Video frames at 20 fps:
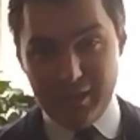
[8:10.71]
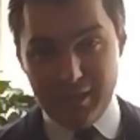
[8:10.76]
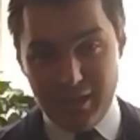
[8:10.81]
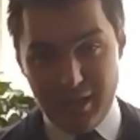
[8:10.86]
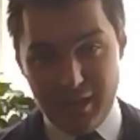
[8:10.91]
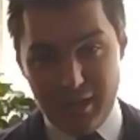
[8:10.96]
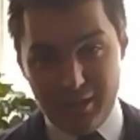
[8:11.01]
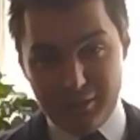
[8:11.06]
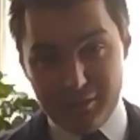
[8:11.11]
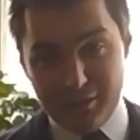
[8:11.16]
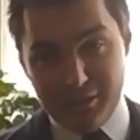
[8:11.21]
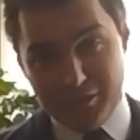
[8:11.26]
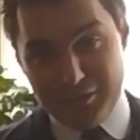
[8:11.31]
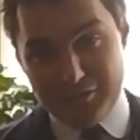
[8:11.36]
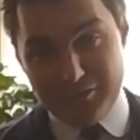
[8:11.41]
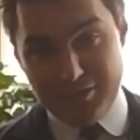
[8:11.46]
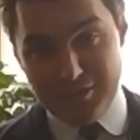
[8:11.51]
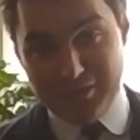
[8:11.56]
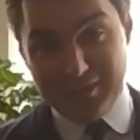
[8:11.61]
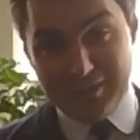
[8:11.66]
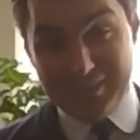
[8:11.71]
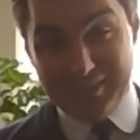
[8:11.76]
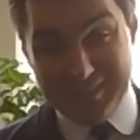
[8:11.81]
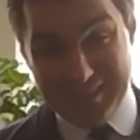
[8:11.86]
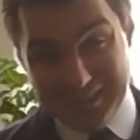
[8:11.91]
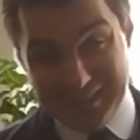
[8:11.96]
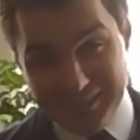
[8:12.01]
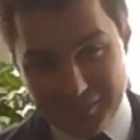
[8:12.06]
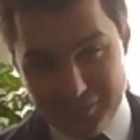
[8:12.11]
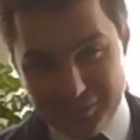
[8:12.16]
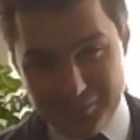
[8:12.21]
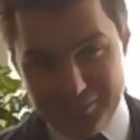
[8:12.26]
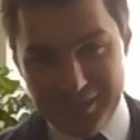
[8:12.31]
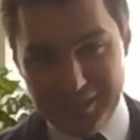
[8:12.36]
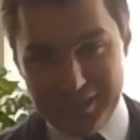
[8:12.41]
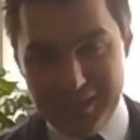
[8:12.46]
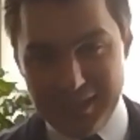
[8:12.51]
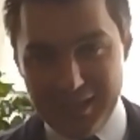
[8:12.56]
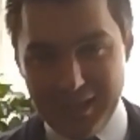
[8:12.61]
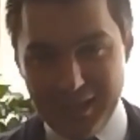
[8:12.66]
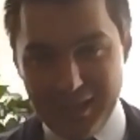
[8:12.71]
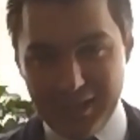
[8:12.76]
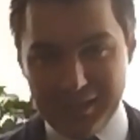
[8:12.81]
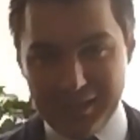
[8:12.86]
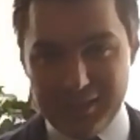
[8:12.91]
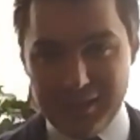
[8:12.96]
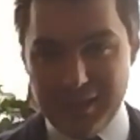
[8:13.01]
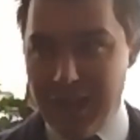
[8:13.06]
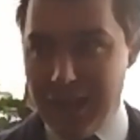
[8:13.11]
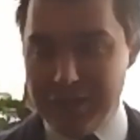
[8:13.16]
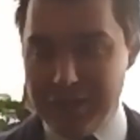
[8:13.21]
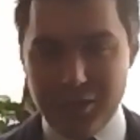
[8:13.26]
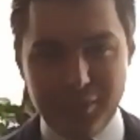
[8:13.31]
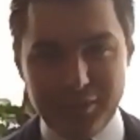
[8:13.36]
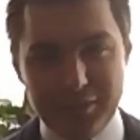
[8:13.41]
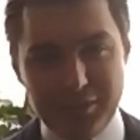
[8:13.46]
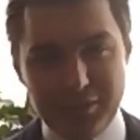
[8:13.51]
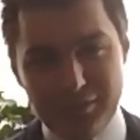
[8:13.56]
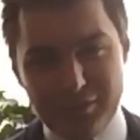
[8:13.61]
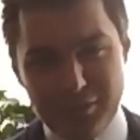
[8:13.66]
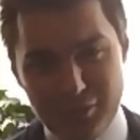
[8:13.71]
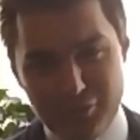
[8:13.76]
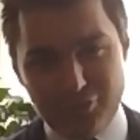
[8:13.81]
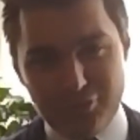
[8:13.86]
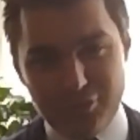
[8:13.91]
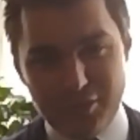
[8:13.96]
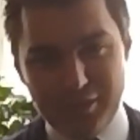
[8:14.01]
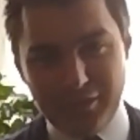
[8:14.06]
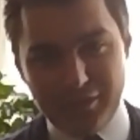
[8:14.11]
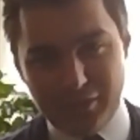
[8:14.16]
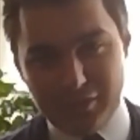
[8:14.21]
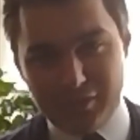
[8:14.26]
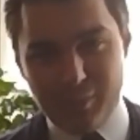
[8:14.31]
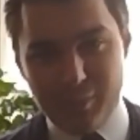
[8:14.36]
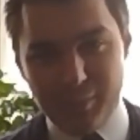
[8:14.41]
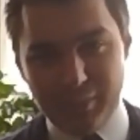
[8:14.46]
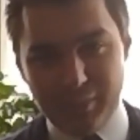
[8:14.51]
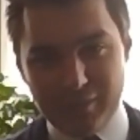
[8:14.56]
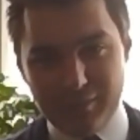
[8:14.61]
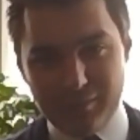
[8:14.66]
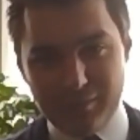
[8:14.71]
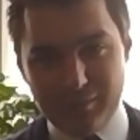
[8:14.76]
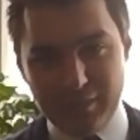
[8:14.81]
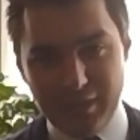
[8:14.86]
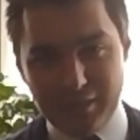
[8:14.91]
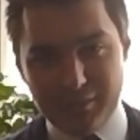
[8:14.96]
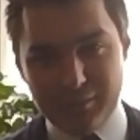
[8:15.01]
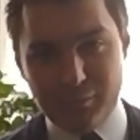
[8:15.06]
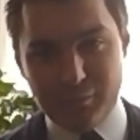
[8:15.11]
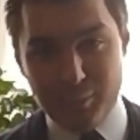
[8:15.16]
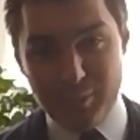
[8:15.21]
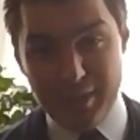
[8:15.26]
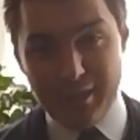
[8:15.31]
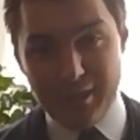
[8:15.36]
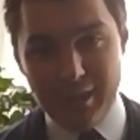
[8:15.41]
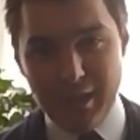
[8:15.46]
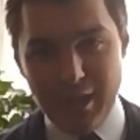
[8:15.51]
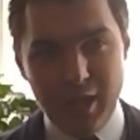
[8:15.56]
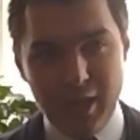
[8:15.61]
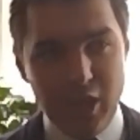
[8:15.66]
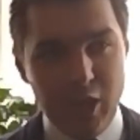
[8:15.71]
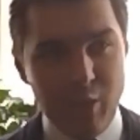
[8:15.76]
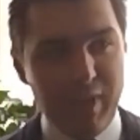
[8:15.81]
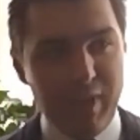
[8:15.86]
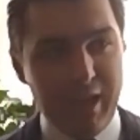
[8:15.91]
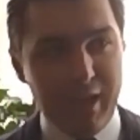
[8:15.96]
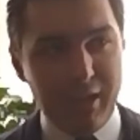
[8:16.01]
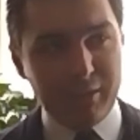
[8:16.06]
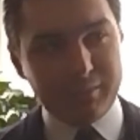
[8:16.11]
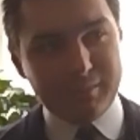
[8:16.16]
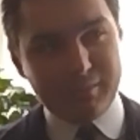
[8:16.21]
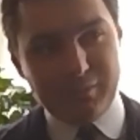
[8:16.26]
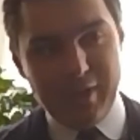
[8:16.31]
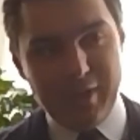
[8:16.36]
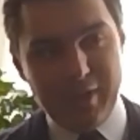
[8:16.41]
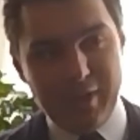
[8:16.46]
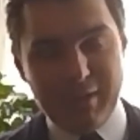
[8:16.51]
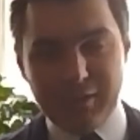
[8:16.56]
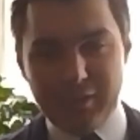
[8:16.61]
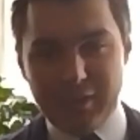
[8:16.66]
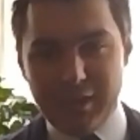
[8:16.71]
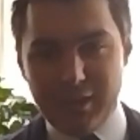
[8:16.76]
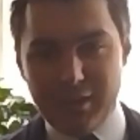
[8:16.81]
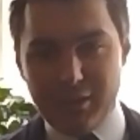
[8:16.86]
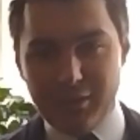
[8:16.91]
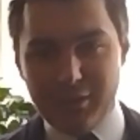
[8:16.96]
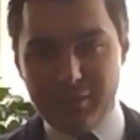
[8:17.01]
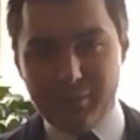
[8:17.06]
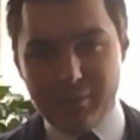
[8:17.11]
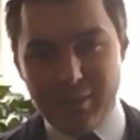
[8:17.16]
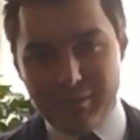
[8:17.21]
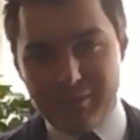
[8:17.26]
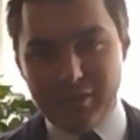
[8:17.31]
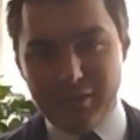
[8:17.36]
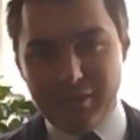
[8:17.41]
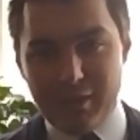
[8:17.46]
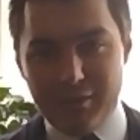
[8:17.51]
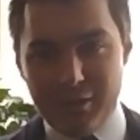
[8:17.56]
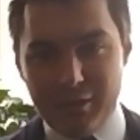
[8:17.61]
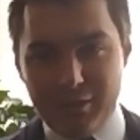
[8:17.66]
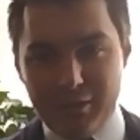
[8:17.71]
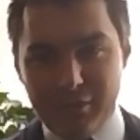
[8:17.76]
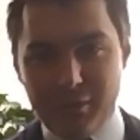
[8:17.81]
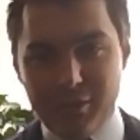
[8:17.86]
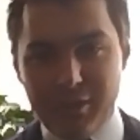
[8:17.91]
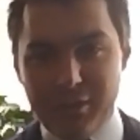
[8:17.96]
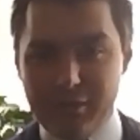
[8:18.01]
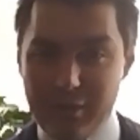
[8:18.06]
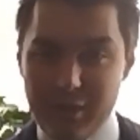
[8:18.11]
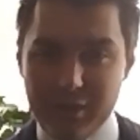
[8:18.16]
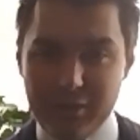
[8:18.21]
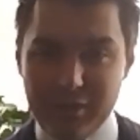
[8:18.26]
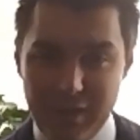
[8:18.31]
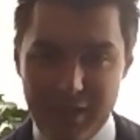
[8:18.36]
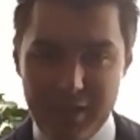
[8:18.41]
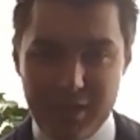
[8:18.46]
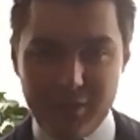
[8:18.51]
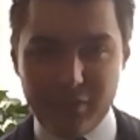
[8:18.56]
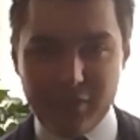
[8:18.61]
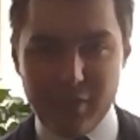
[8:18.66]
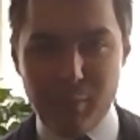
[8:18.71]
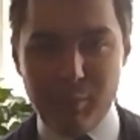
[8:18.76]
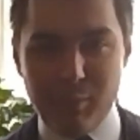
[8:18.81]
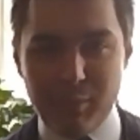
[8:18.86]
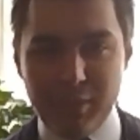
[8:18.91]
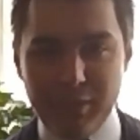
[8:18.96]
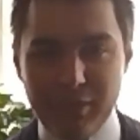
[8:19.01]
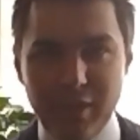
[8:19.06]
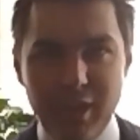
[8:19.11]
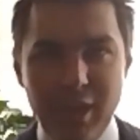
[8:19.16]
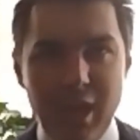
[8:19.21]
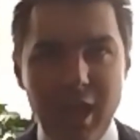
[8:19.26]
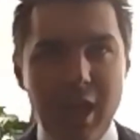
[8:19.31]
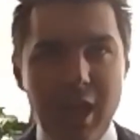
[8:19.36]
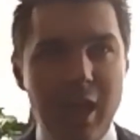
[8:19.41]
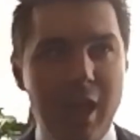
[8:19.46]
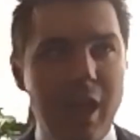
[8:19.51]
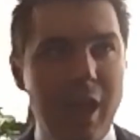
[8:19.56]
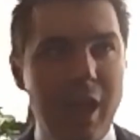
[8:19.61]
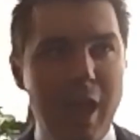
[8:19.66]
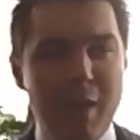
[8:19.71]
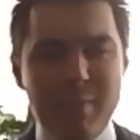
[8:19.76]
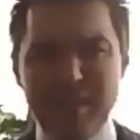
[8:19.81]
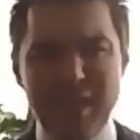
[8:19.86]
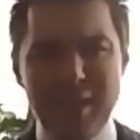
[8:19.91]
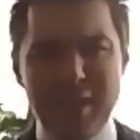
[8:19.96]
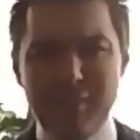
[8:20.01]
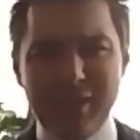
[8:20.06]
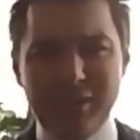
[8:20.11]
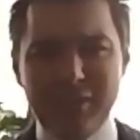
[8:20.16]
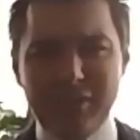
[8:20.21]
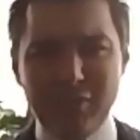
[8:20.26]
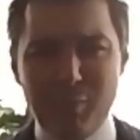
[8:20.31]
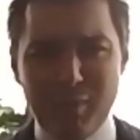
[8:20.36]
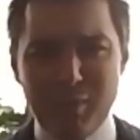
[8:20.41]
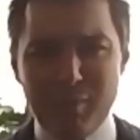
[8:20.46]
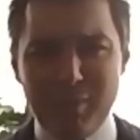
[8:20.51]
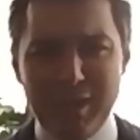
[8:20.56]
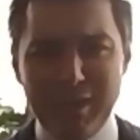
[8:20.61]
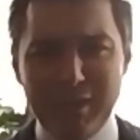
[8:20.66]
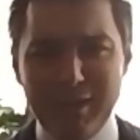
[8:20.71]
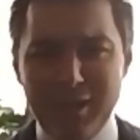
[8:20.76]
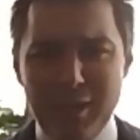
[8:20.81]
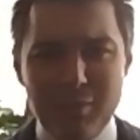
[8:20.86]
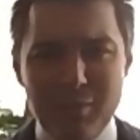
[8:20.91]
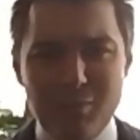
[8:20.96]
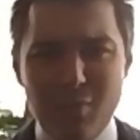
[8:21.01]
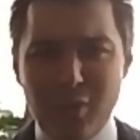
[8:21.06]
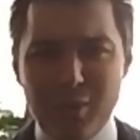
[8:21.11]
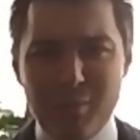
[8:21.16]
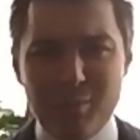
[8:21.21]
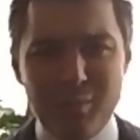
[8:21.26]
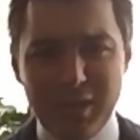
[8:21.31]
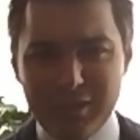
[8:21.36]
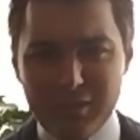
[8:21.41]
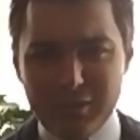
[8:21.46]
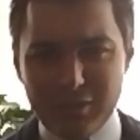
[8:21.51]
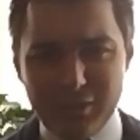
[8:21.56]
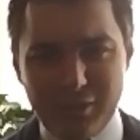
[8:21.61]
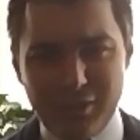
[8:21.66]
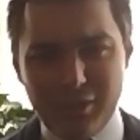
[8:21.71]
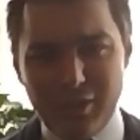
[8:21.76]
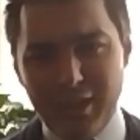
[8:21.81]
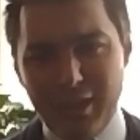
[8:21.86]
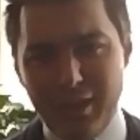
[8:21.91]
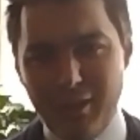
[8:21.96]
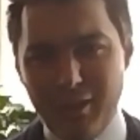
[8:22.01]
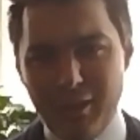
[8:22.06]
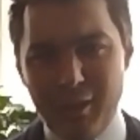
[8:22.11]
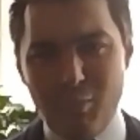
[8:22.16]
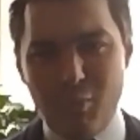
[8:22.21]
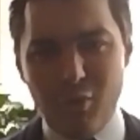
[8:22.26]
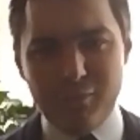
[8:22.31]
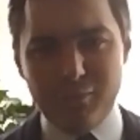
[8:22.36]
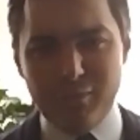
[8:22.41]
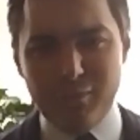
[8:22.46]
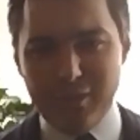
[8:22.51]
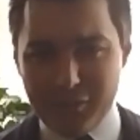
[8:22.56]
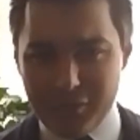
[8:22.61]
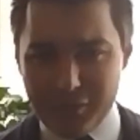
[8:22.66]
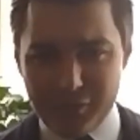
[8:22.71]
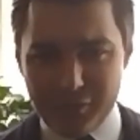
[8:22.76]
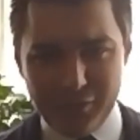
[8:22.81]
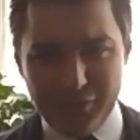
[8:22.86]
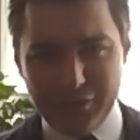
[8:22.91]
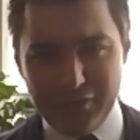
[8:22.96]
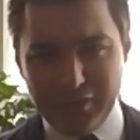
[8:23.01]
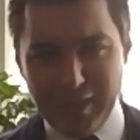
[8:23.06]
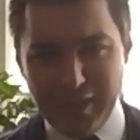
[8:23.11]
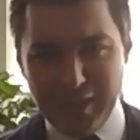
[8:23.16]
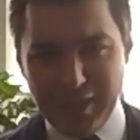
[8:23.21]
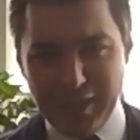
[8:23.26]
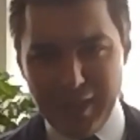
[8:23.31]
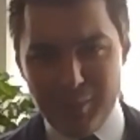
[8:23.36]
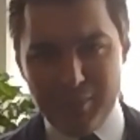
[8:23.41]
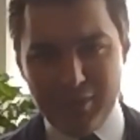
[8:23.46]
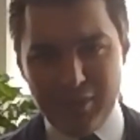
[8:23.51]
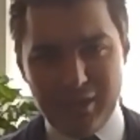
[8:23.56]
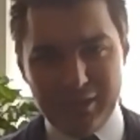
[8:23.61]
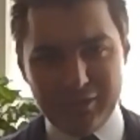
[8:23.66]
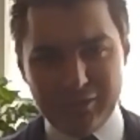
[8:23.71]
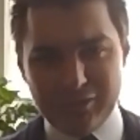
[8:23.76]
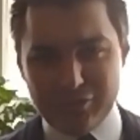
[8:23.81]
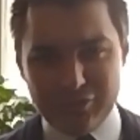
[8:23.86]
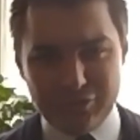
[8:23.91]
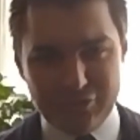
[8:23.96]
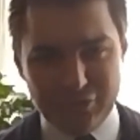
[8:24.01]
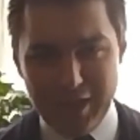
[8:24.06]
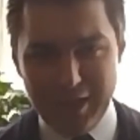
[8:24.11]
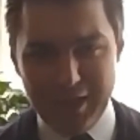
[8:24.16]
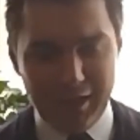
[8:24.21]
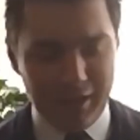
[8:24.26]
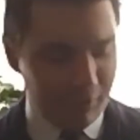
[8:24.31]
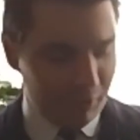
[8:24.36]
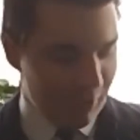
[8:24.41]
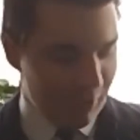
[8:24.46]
researched this extensively, and I know what nutrients and supplements have done for me. About 5 to 7 years ago, when I started taking supplements, I became like Superman. More mental clarity, more physical stamina, strength,